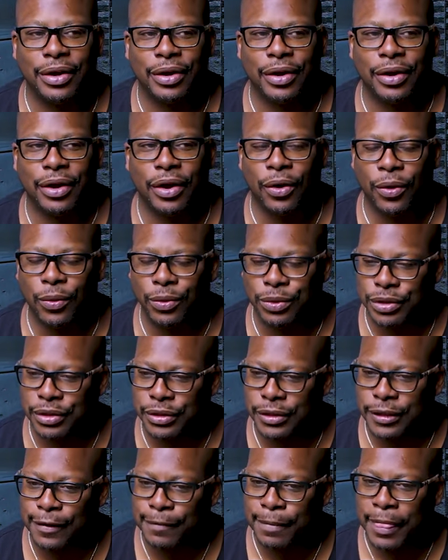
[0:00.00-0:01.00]

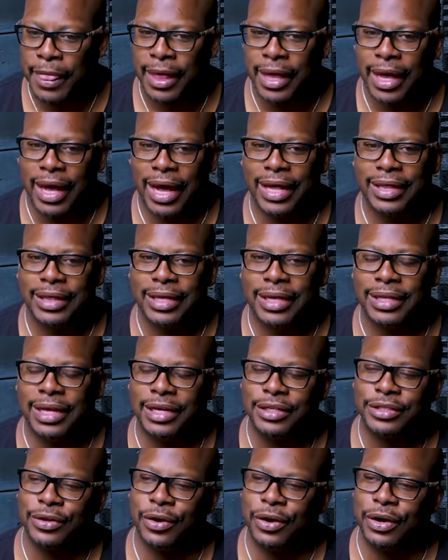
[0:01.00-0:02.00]
older, and then they
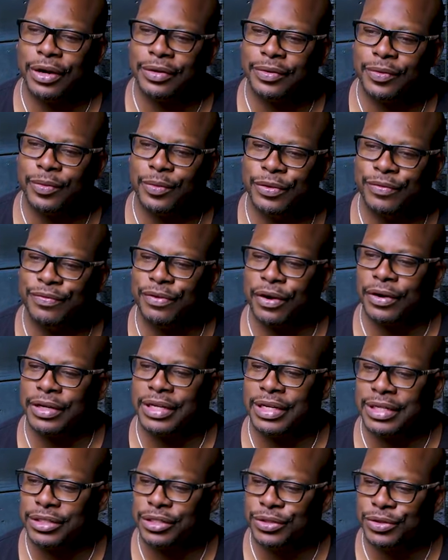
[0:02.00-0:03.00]
start
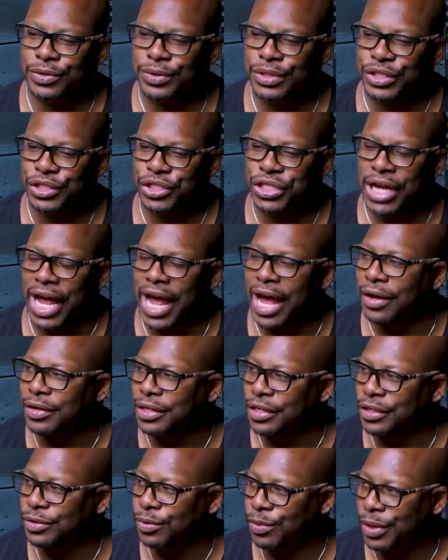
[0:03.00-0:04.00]
reverting to
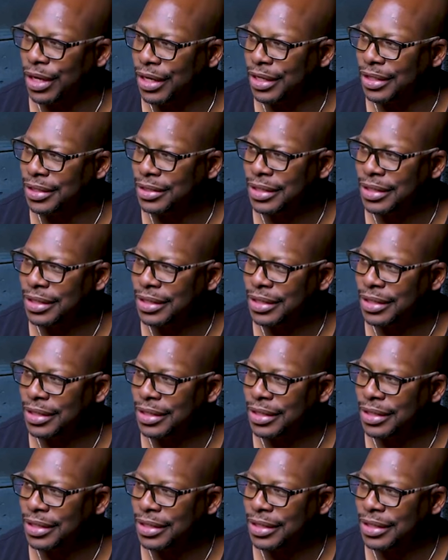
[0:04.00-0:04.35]
childish ways.